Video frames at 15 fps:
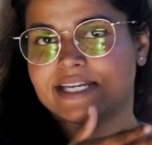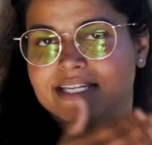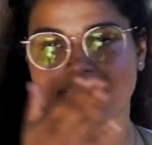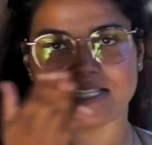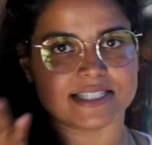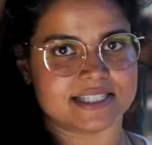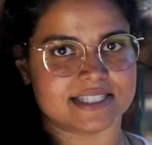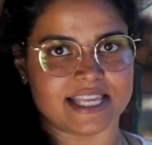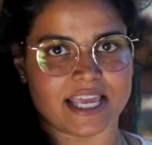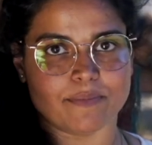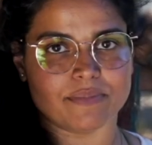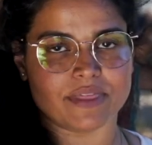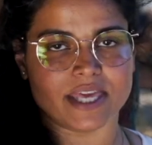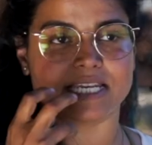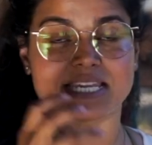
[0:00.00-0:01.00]
It does the same
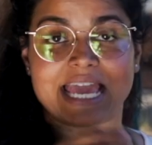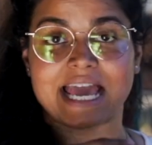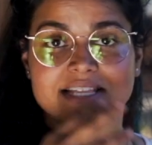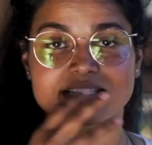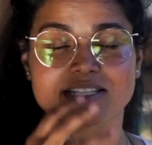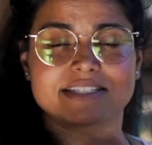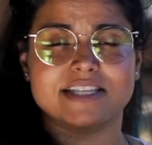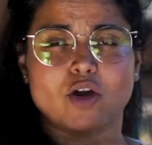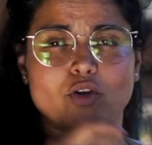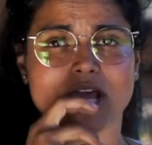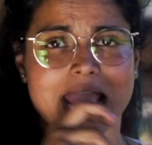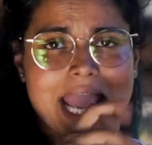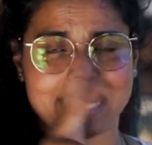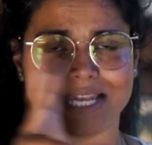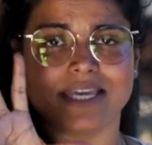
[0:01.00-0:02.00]
thing. cancels out
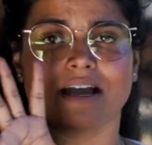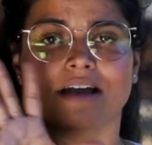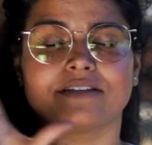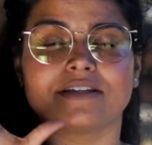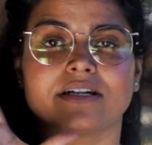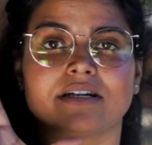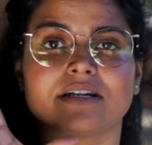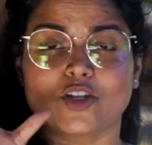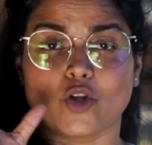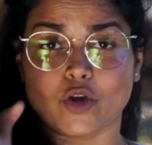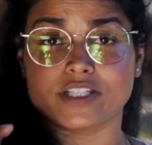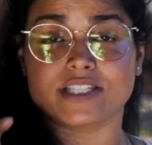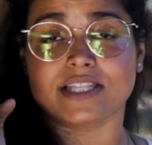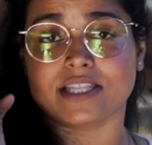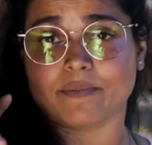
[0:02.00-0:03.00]
any other
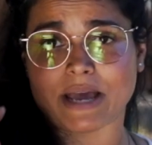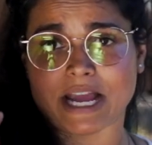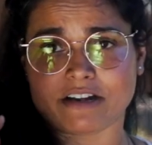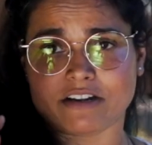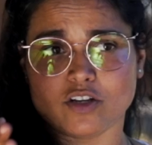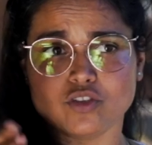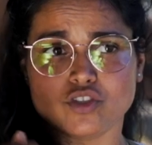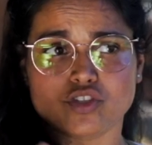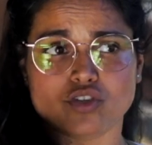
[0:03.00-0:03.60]
noise in the background.